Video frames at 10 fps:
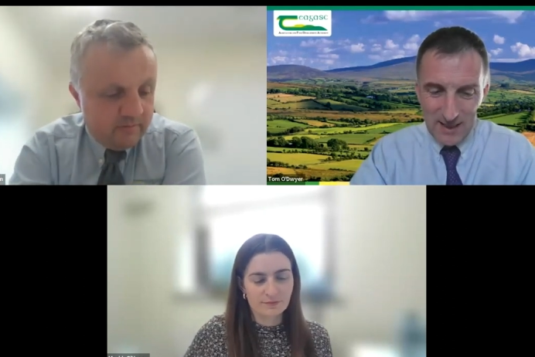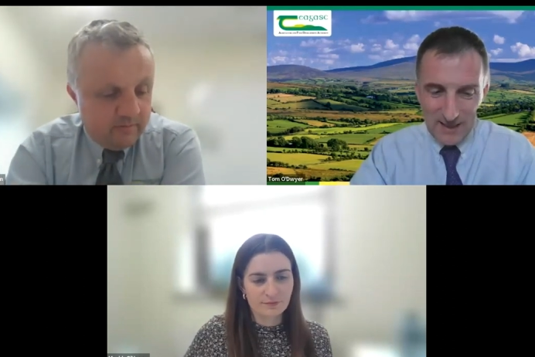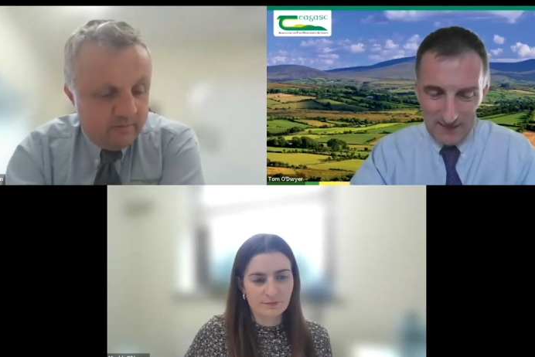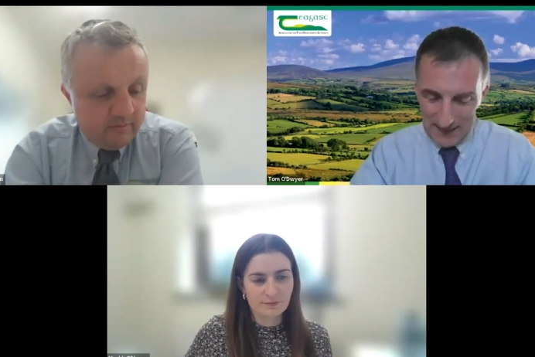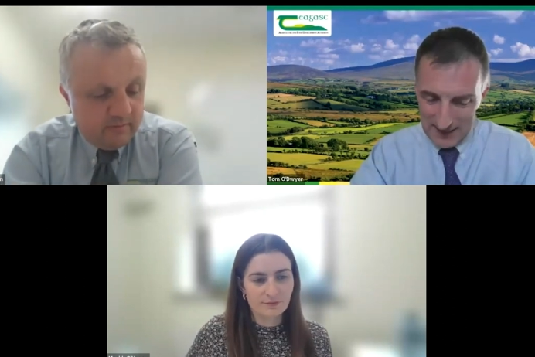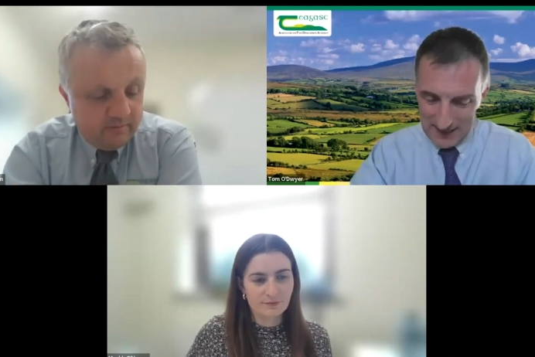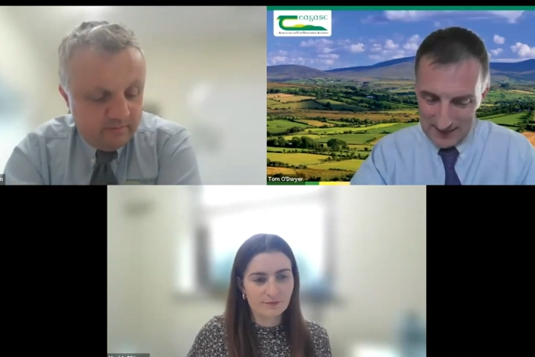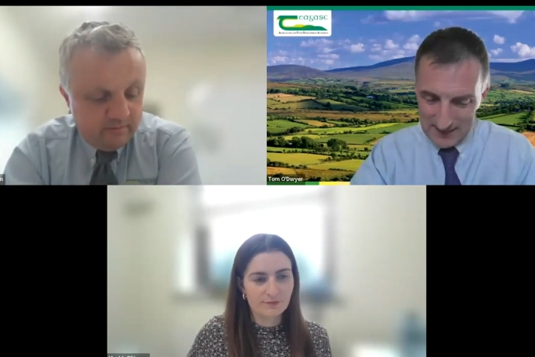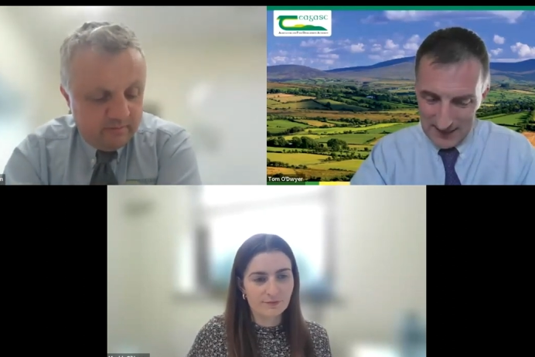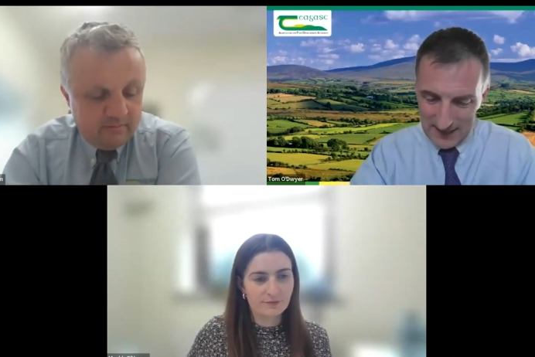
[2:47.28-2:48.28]
Speaker 1: and
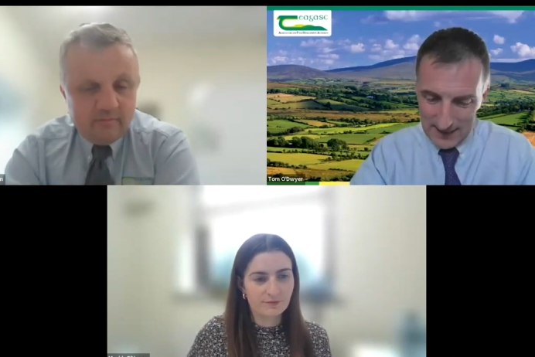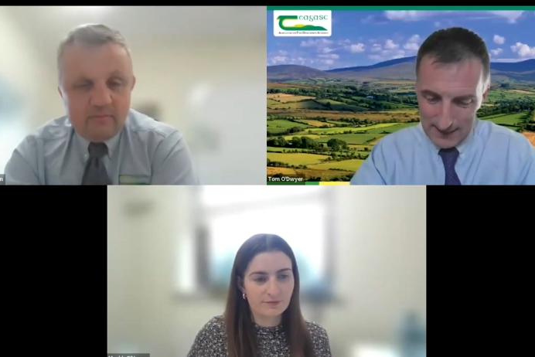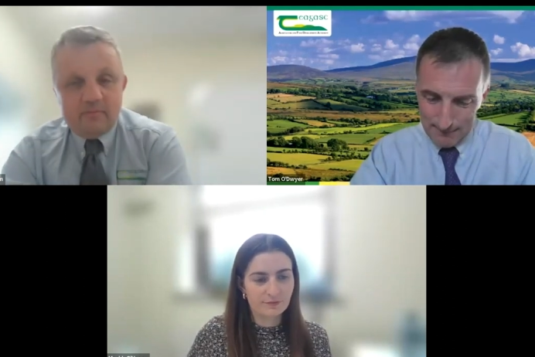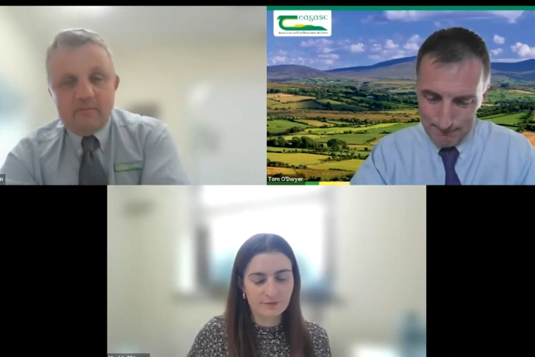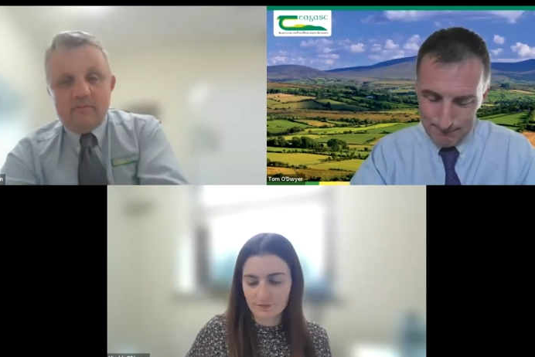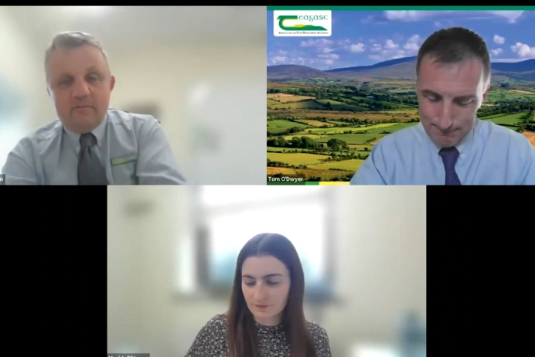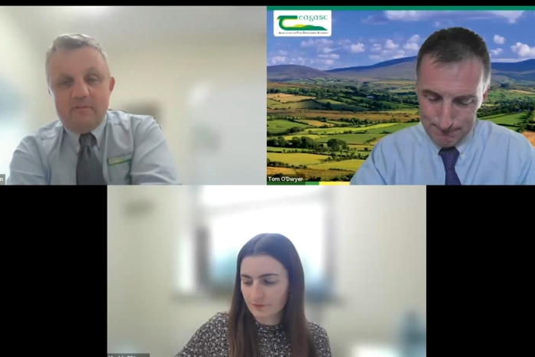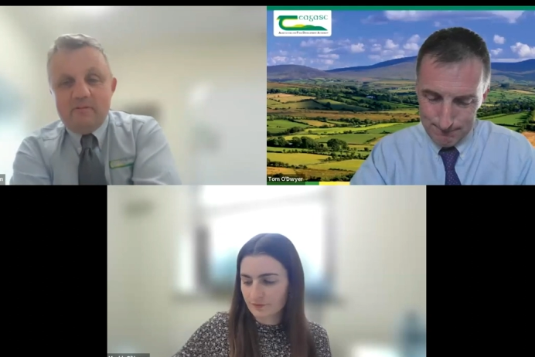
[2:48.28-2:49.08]
as um,